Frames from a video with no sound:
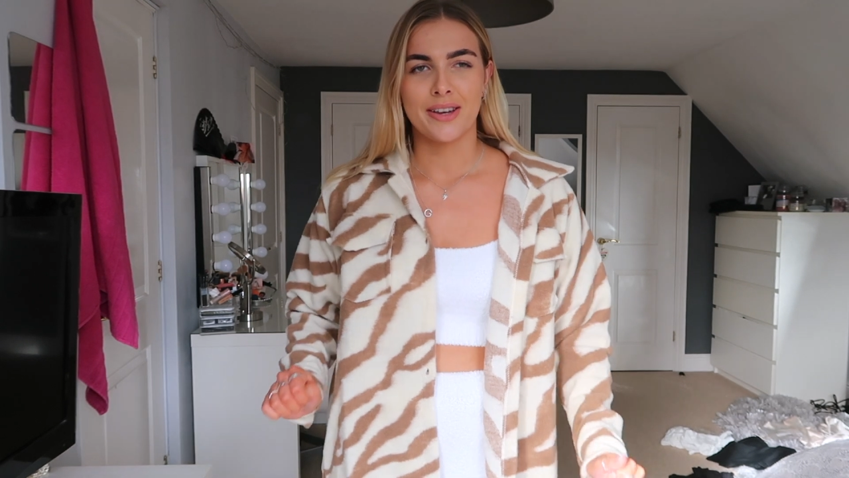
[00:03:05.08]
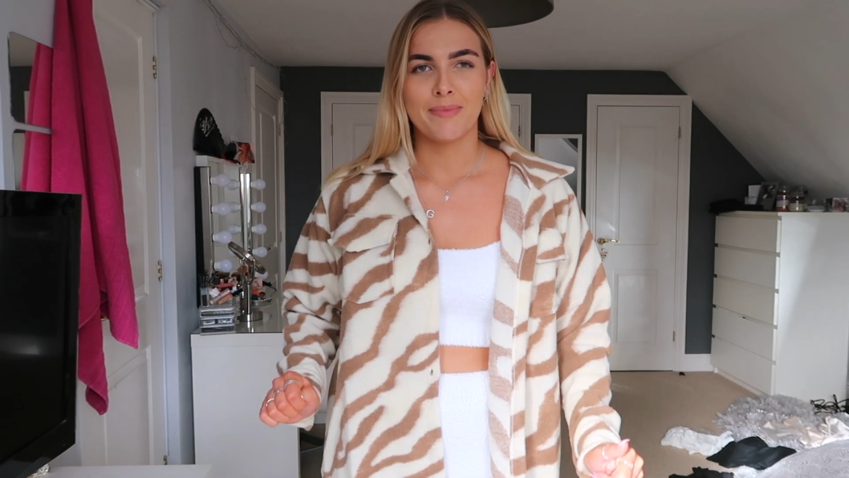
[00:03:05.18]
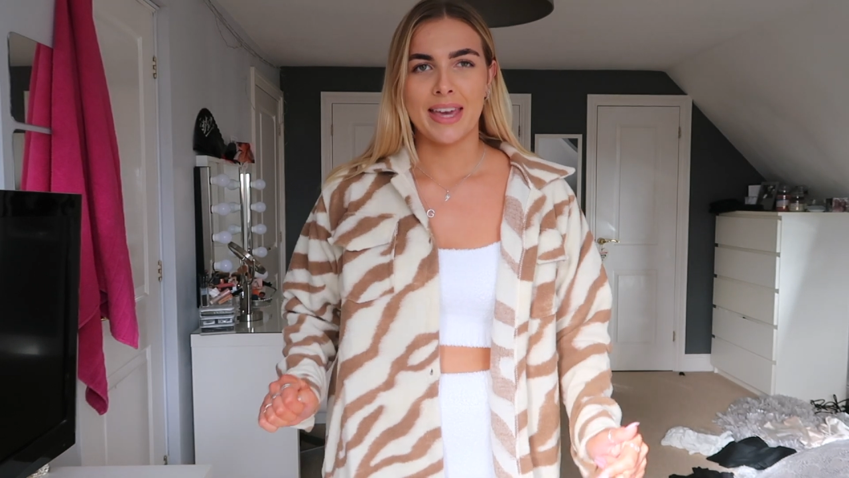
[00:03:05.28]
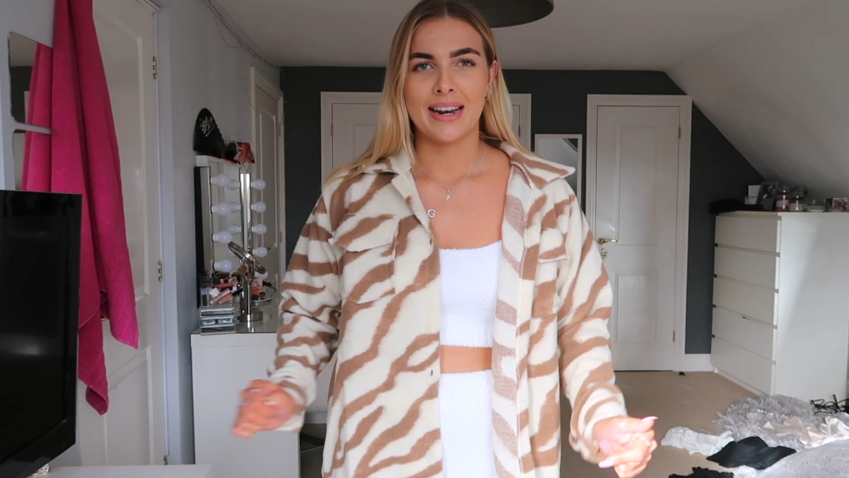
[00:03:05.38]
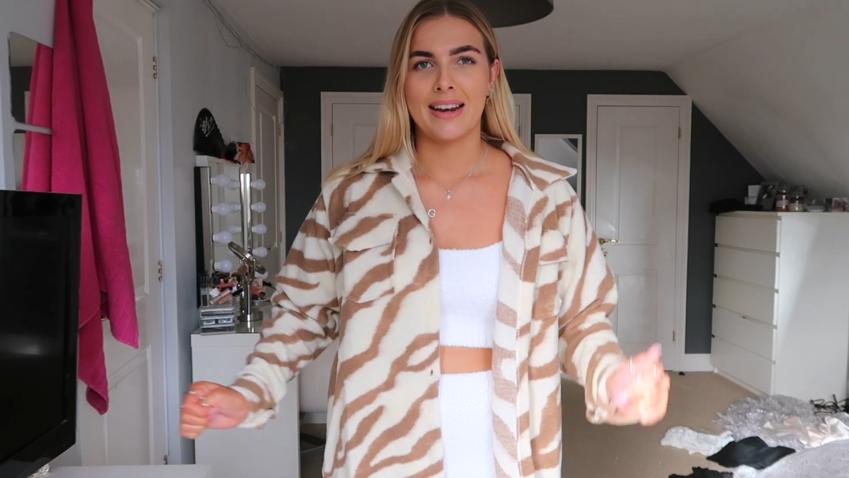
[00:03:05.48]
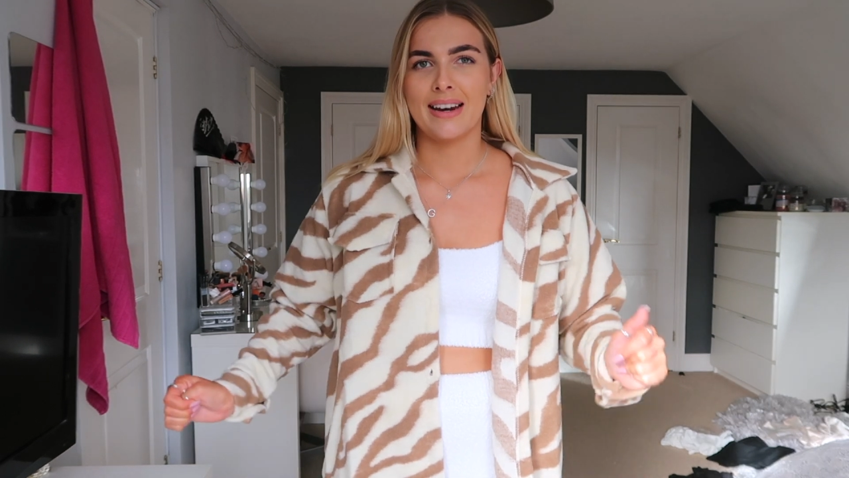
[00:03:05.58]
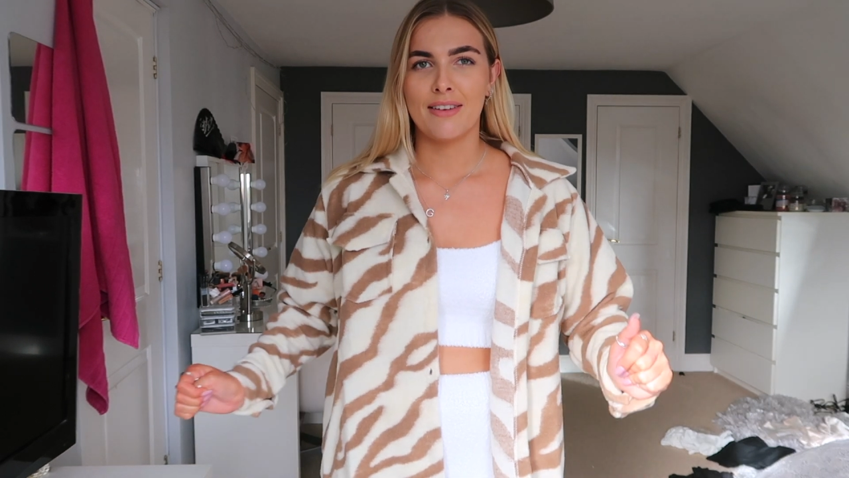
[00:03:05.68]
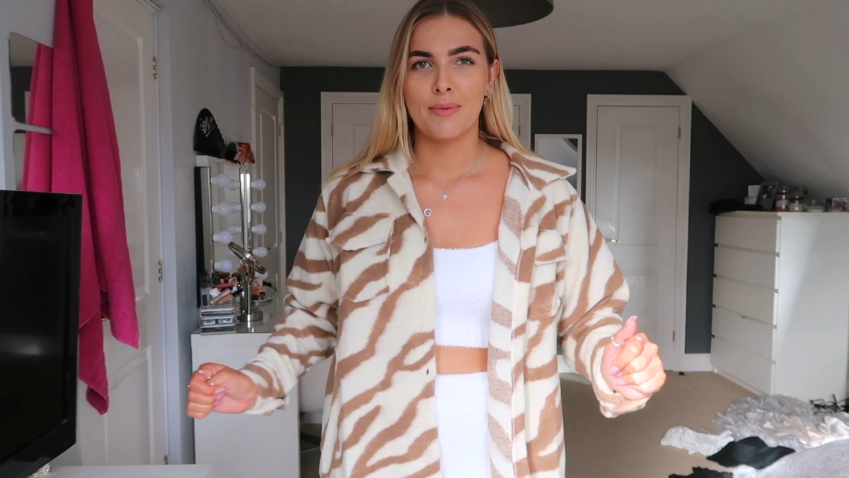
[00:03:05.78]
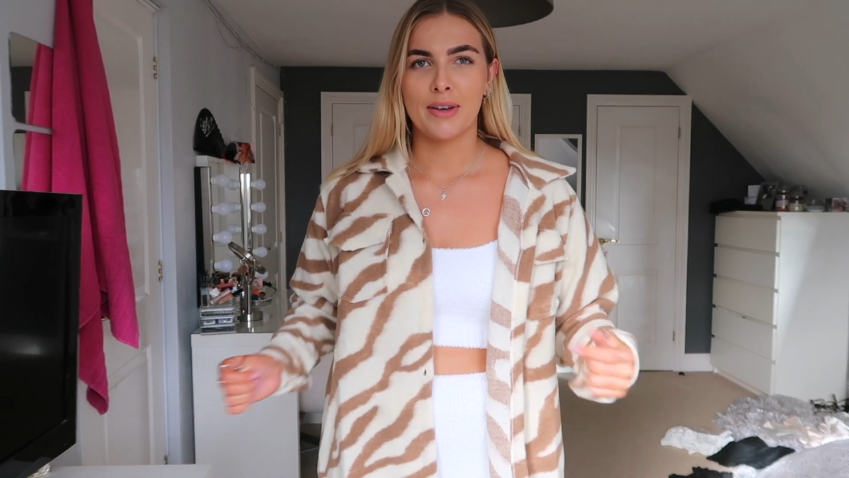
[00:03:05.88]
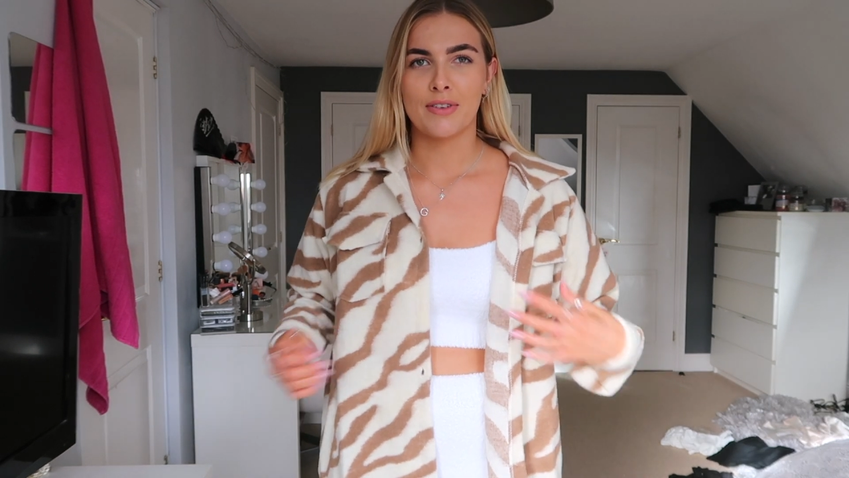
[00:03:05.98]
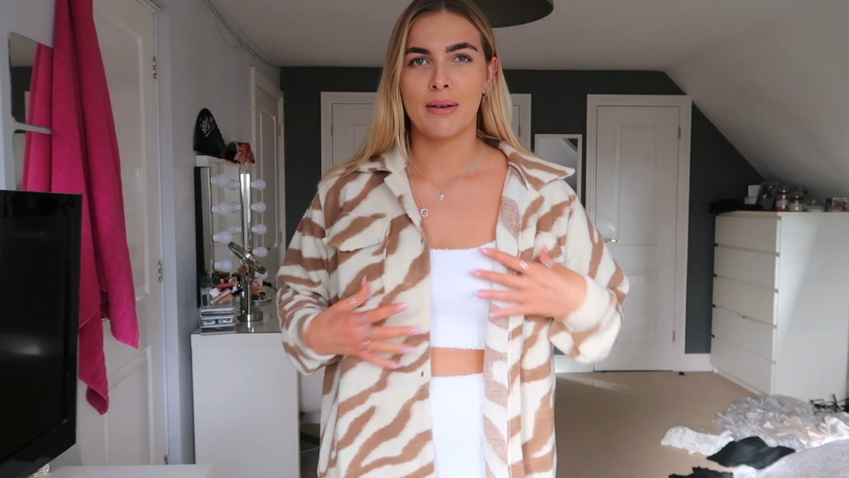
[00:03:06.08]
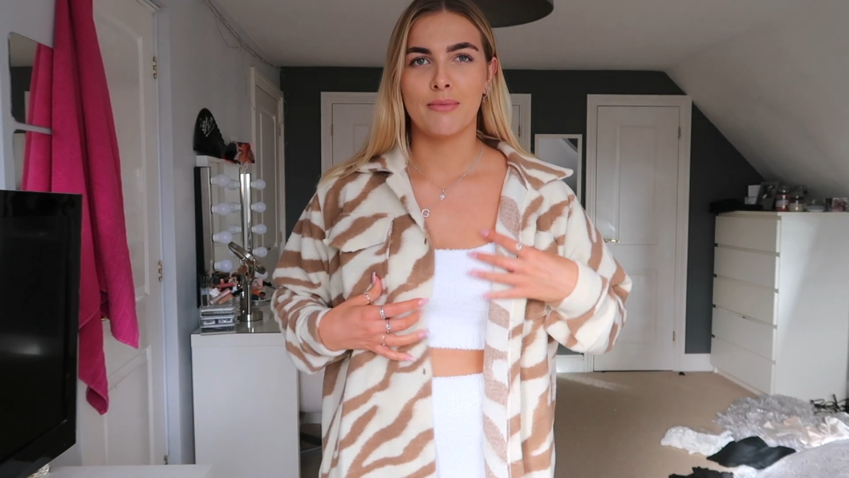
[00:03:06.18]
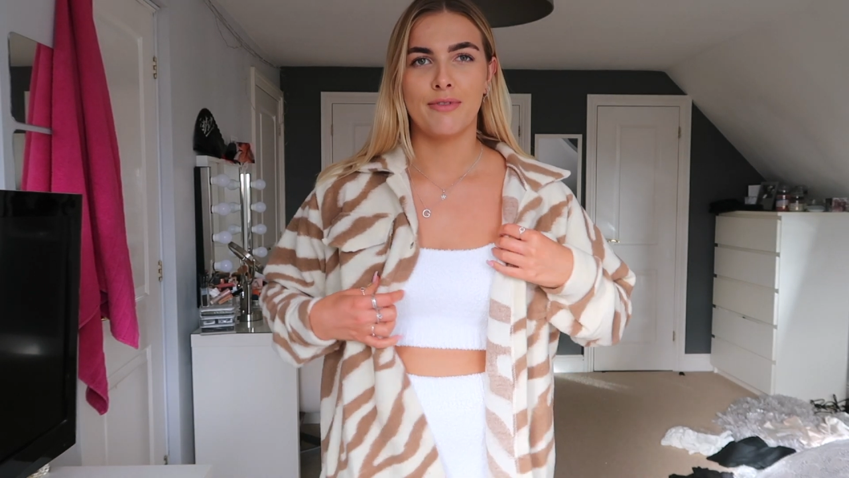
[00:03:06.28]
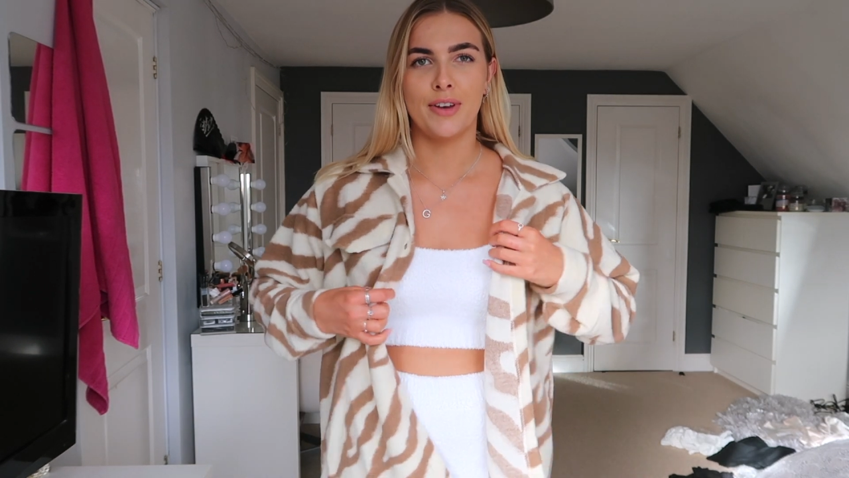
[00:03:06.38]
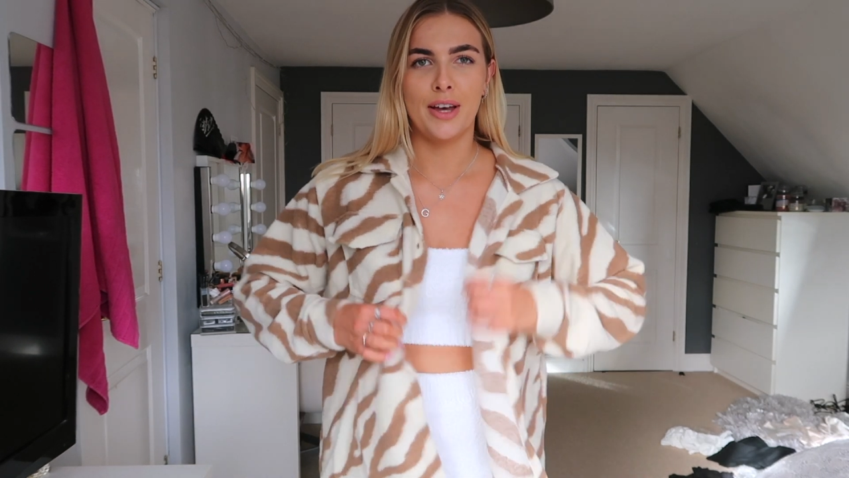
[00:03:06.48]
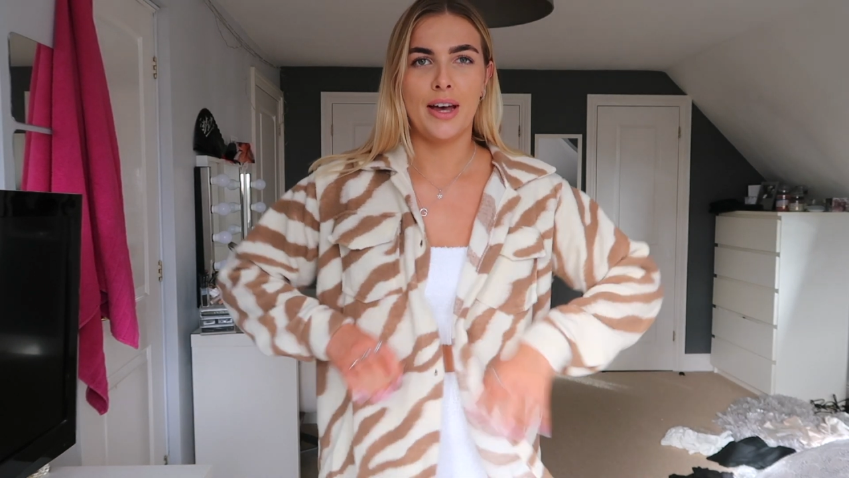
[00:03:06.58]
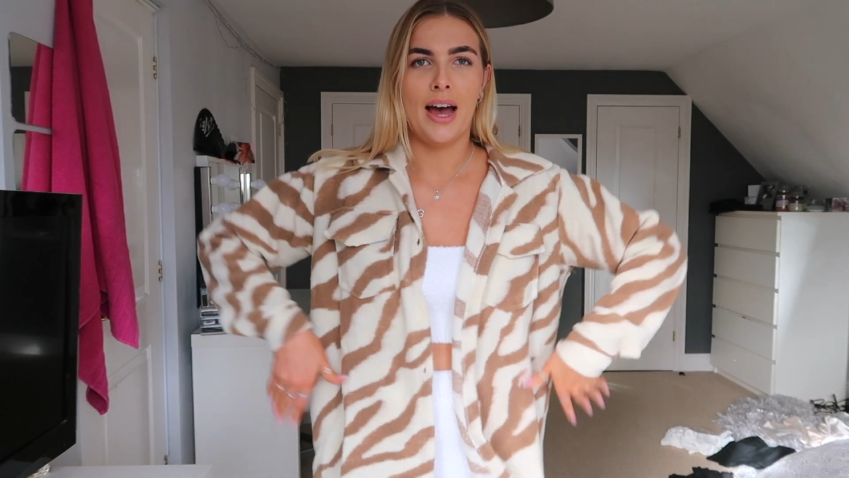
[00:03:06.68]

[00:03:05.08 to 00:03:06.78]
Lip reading: know me, love a bit of comfort.